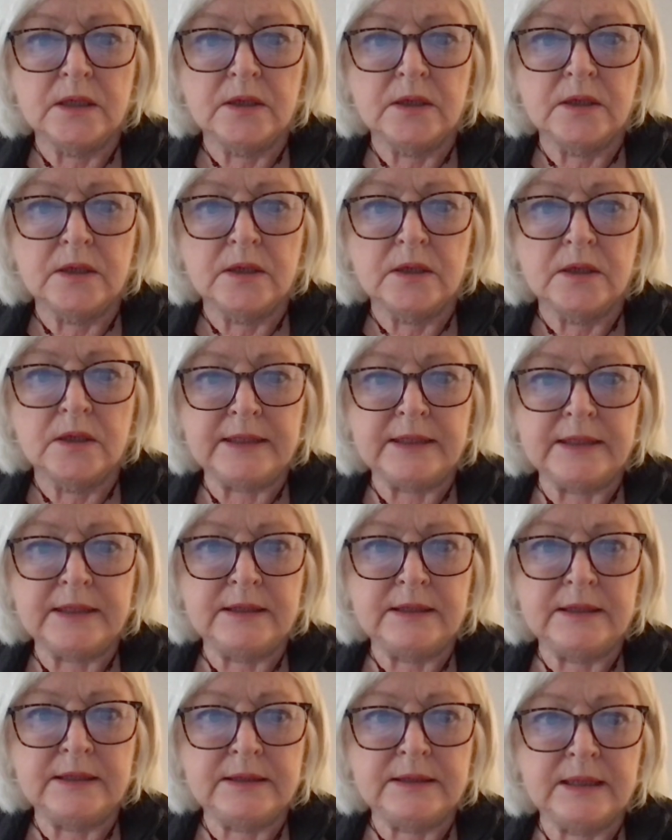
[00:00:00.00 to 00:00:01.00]
right, I
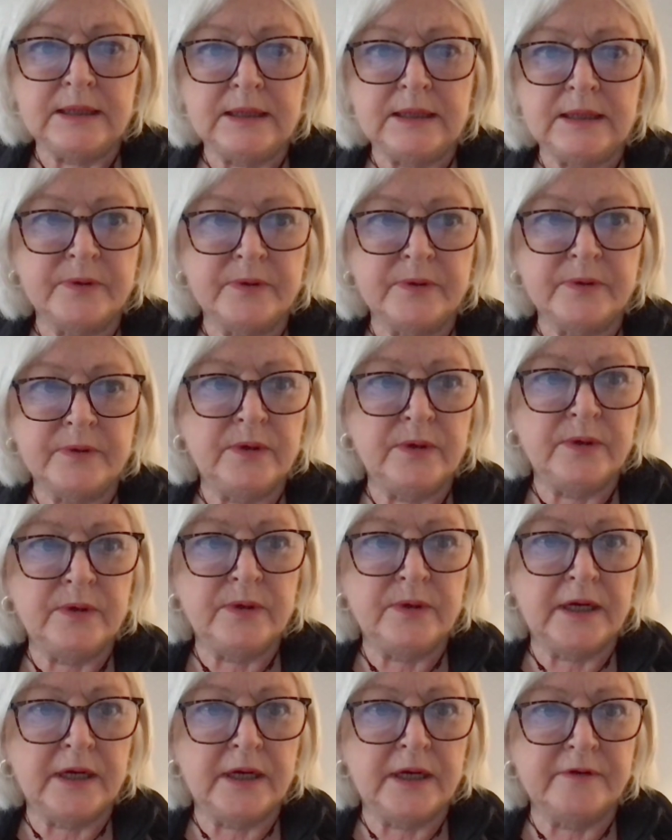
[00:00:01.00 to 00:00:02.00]
think that pretty well
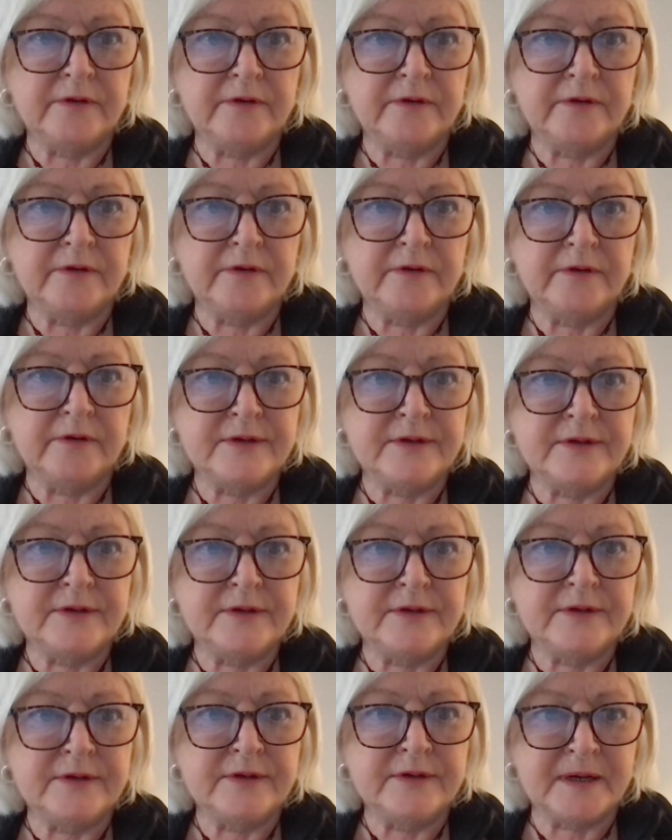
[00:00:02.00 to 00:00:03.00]
covers this
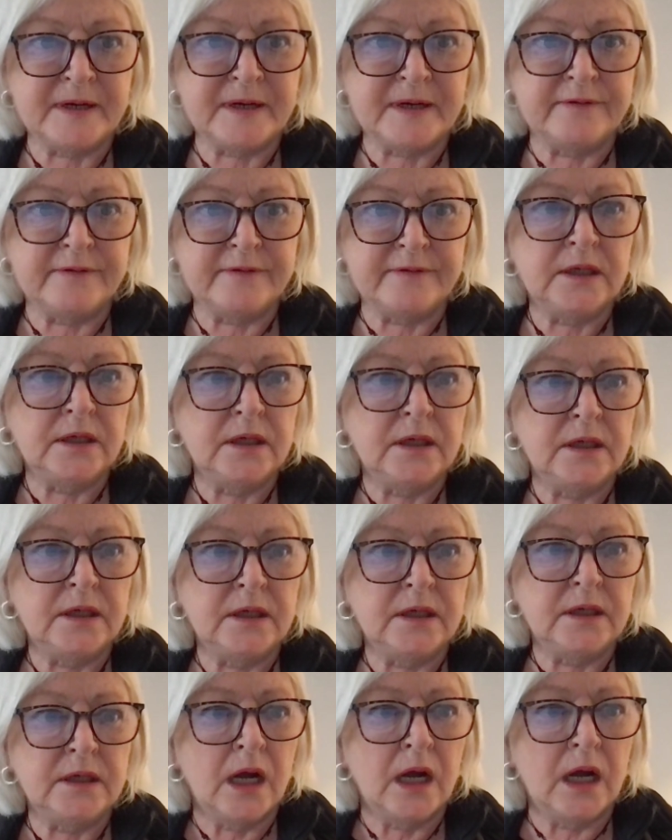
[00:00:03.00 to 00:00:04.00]
aspect of it.
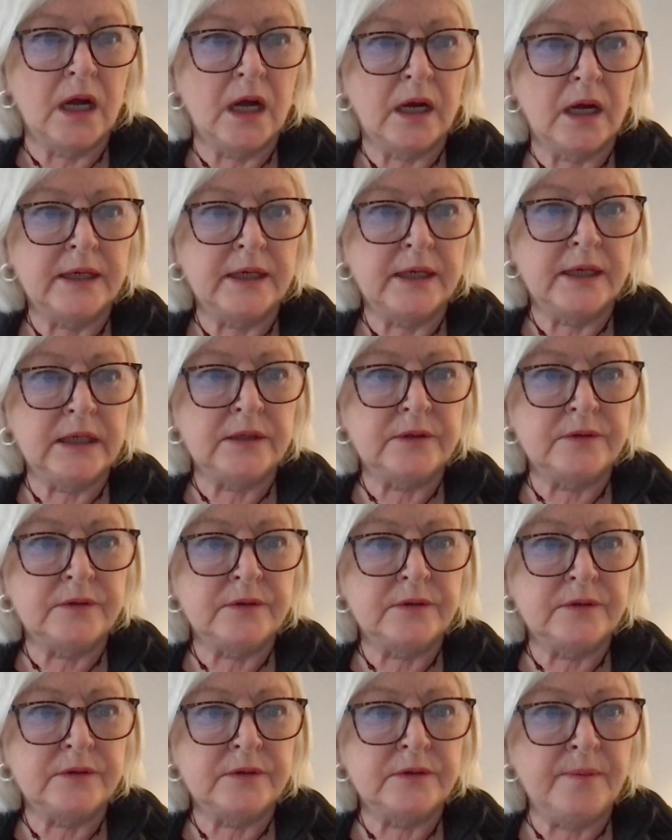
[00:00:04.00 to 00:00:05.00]
Uh, again,
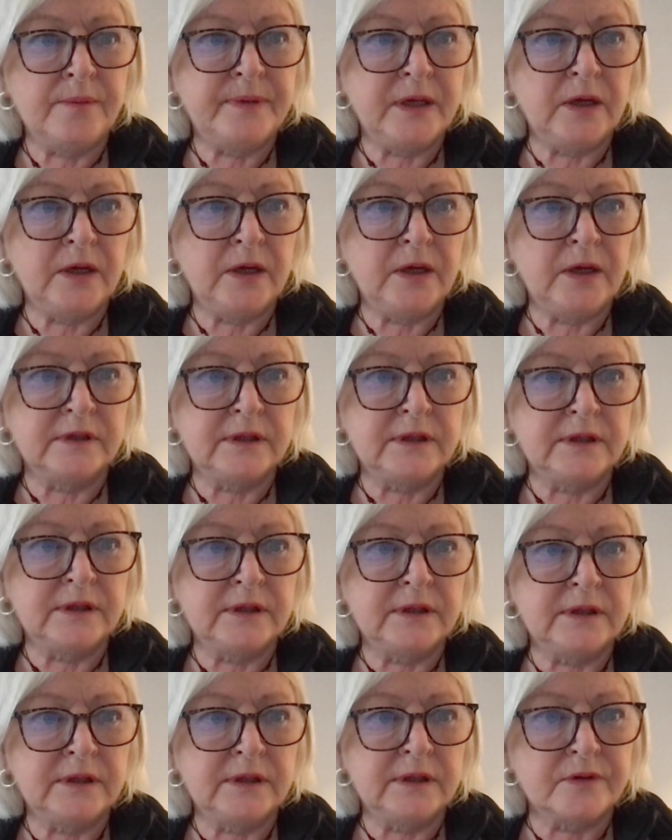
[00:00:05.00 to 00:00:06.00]
do not be overly
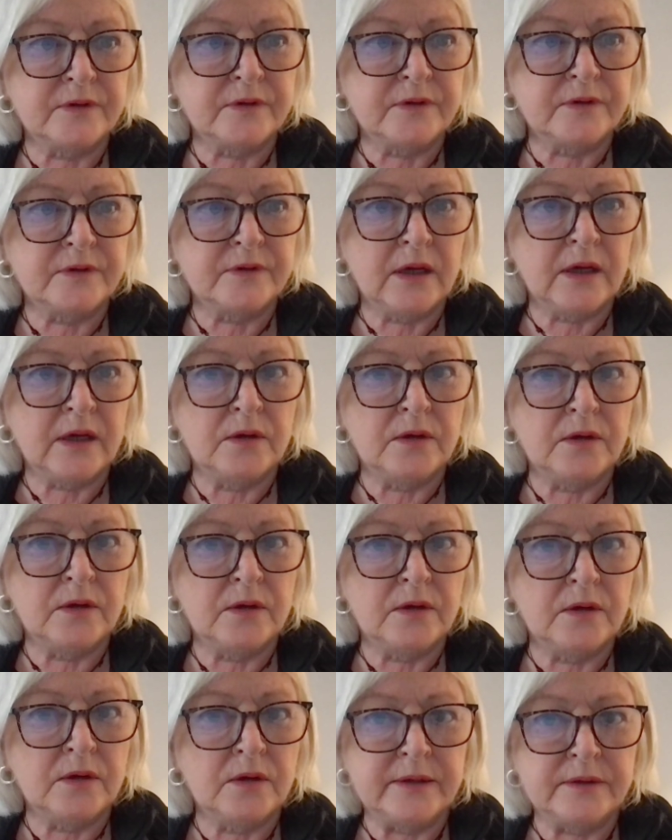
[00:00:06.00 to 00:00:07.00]
concerned saying,
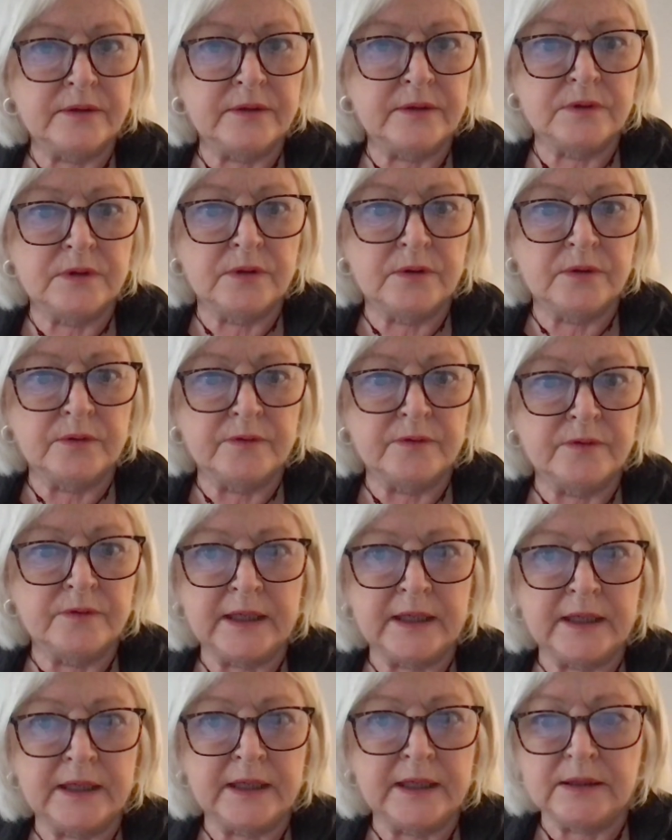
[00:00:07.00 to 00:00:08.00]
oh, I don't know if I
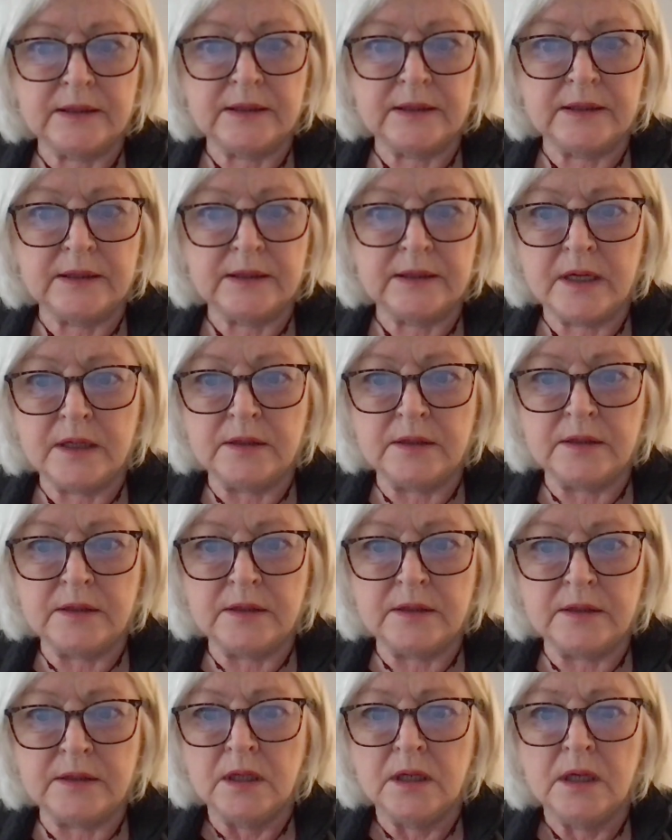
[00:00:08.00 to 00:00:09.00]
can get this done.
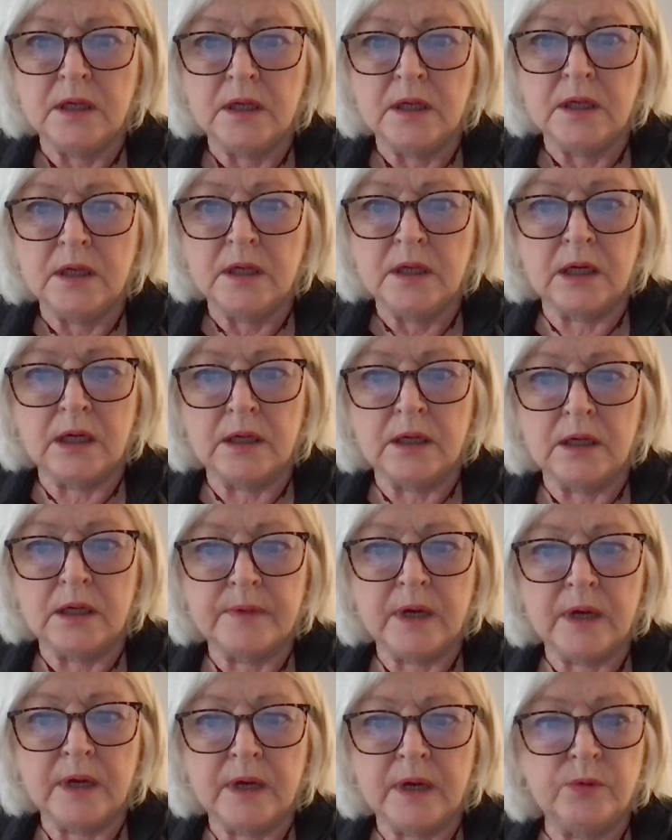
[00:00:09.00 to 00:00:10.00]
Uh,
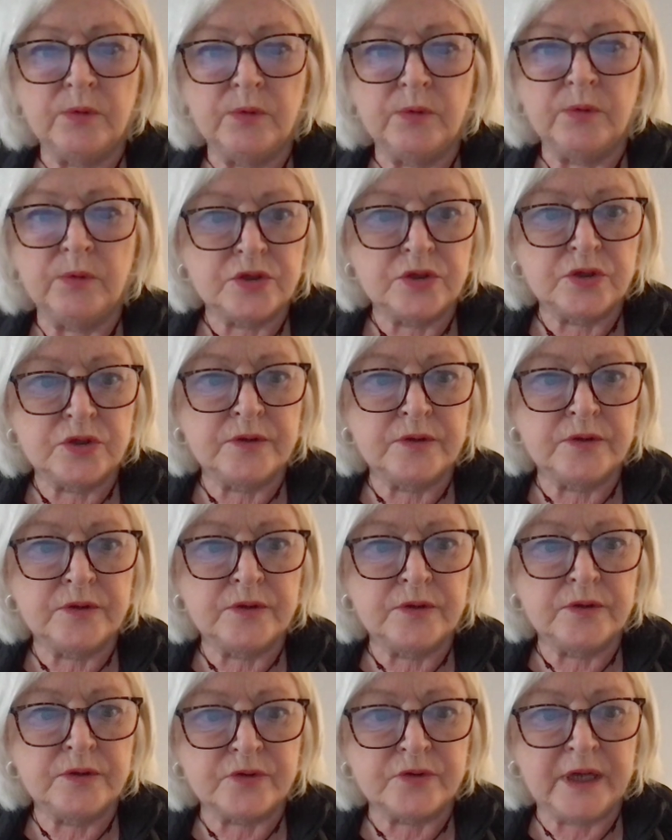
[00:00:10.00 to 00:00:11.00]
I want you to do the
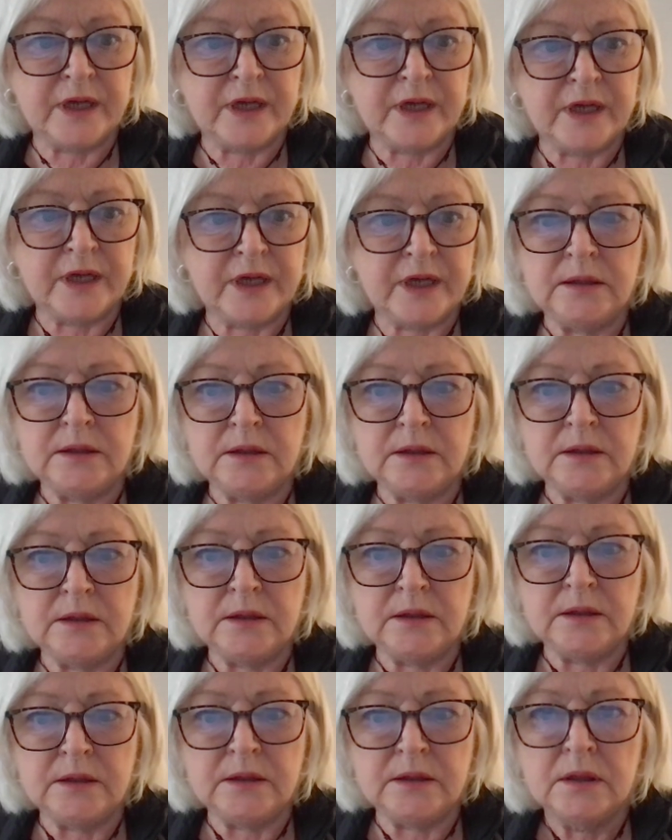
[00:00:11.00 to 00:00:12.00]
best you can.
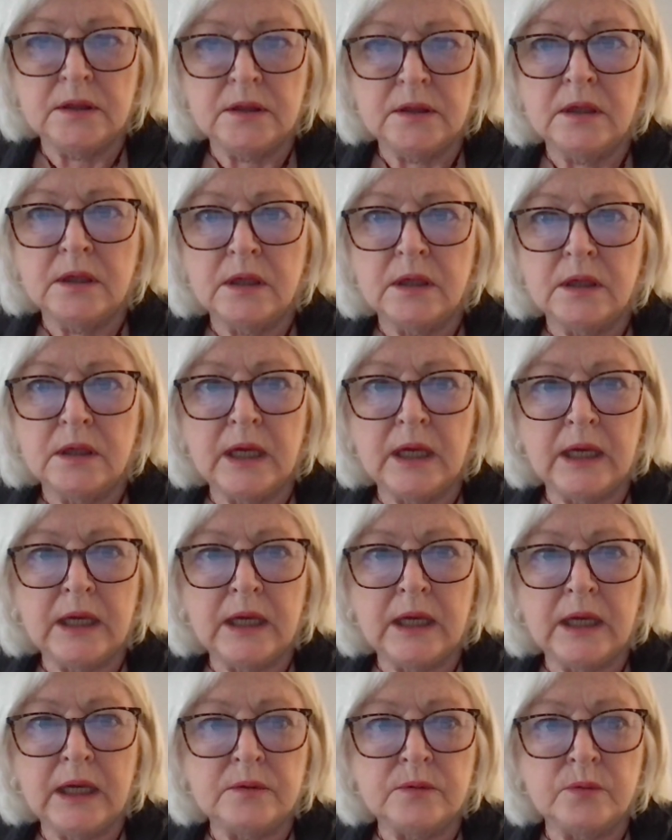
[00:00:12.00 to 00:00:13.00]

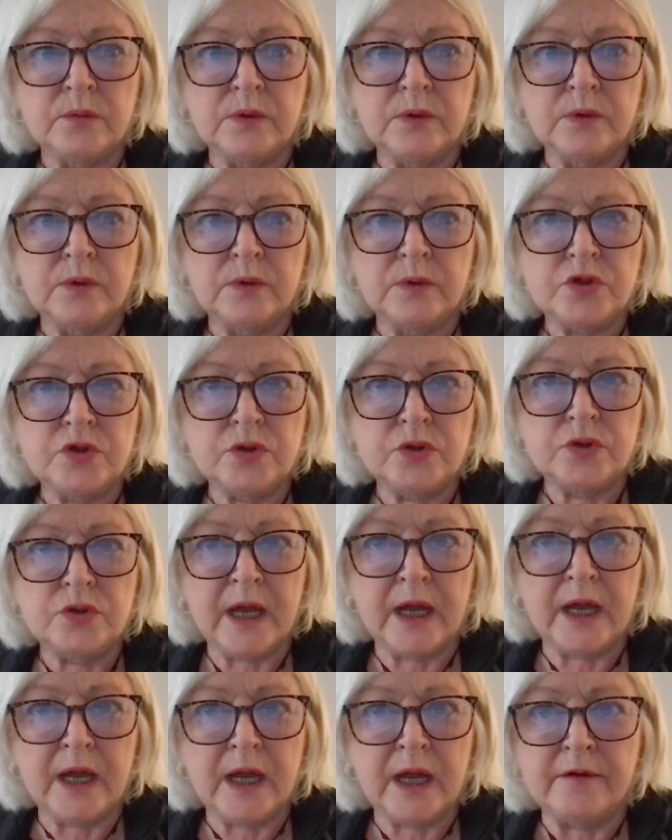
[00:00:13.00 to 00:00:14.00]
And once you
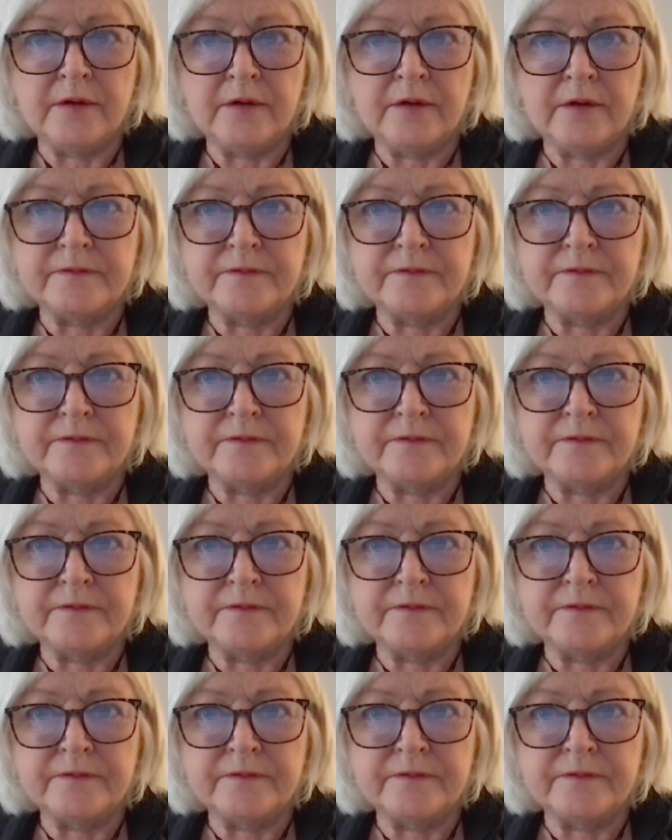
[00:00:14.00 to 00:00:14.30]
have